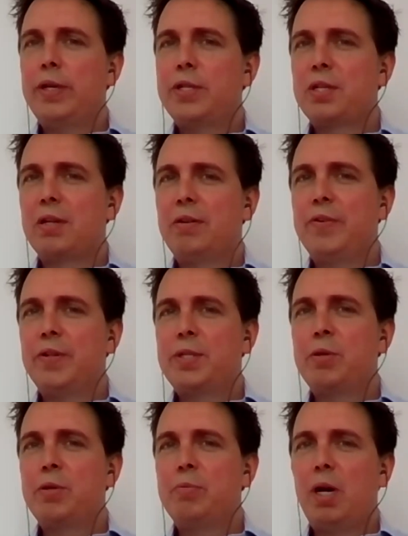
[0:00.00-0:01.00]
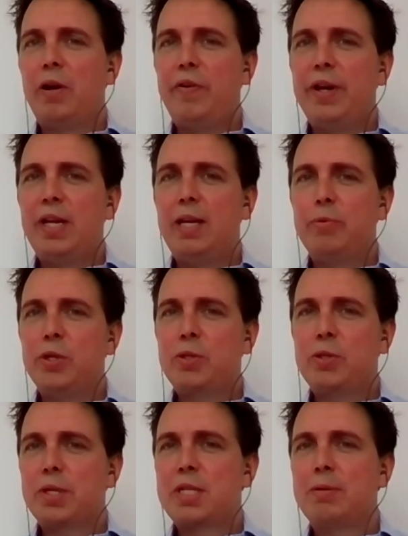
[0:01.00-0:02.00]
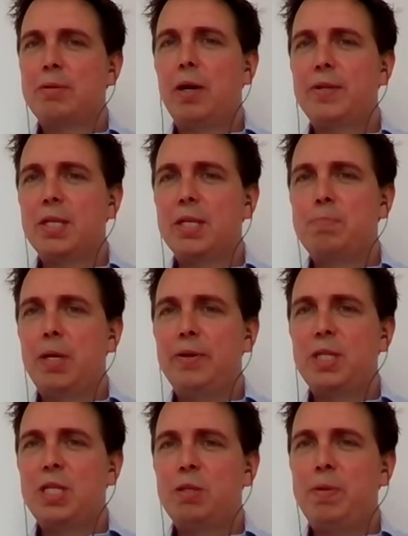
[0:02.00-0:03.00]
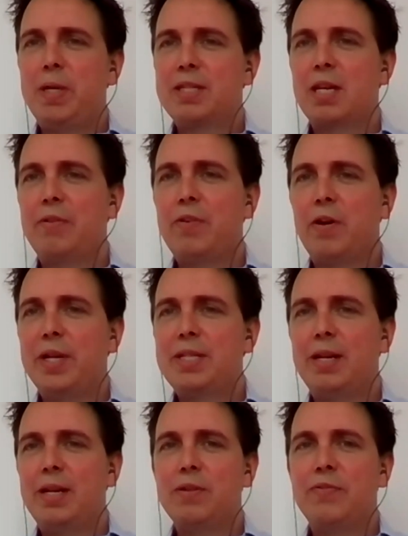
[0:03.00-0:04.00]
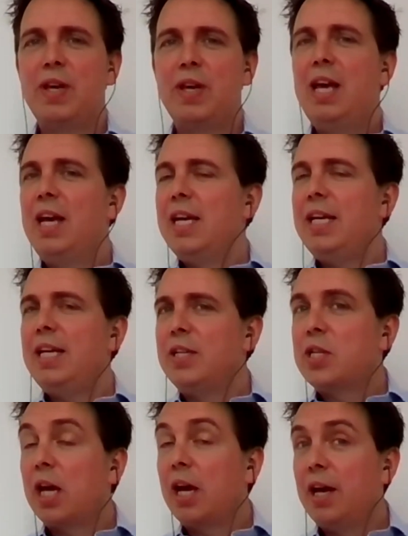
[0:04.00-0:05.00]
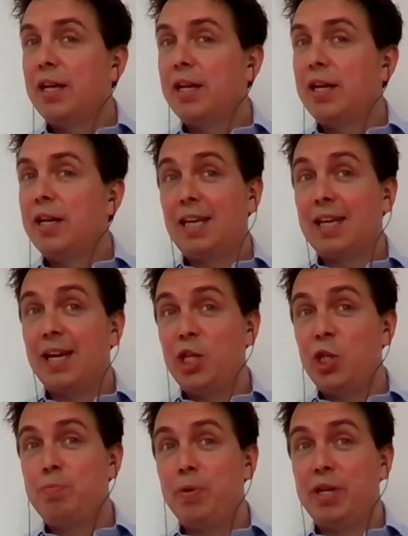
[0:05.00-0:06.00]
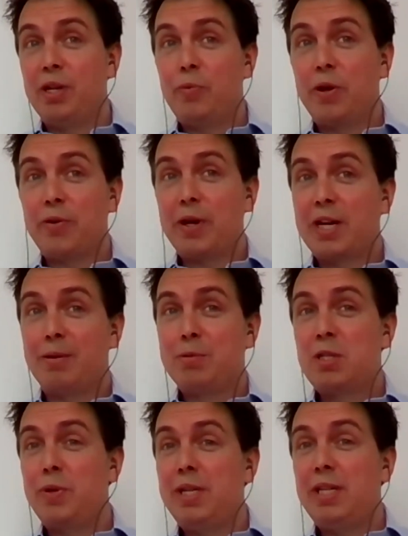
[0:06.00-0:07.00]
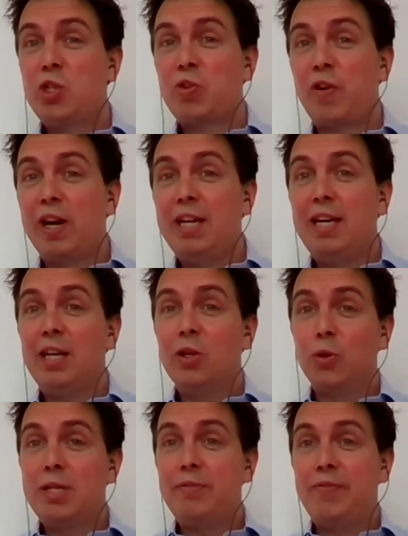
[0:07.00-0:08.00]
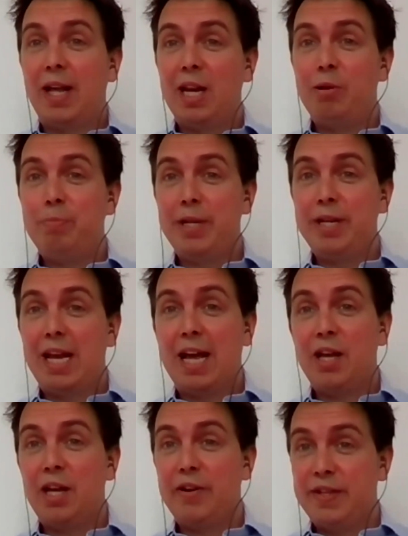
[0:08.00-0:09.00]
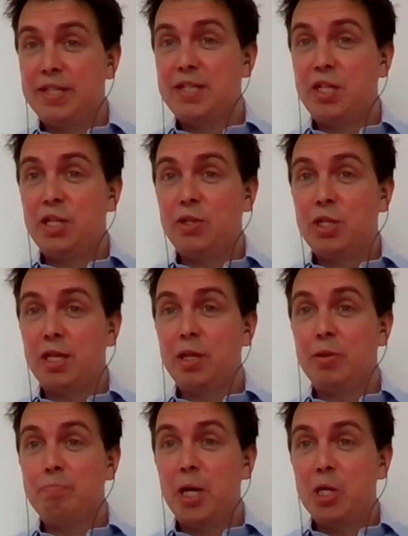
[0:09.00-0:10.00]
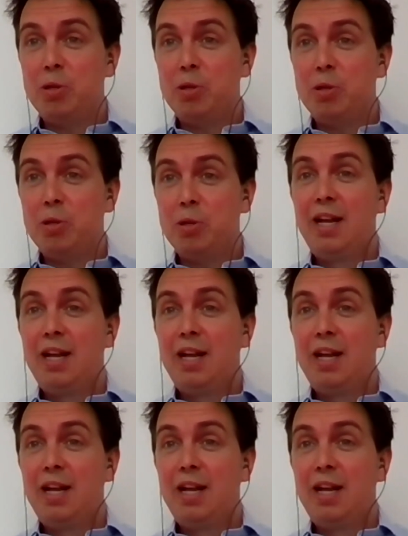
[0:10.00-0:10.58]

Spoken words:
question for Tamara here, which what has Tamara's experiences been so far in terms of internal engagement, whether it comes to any training or development at her institution at the moment?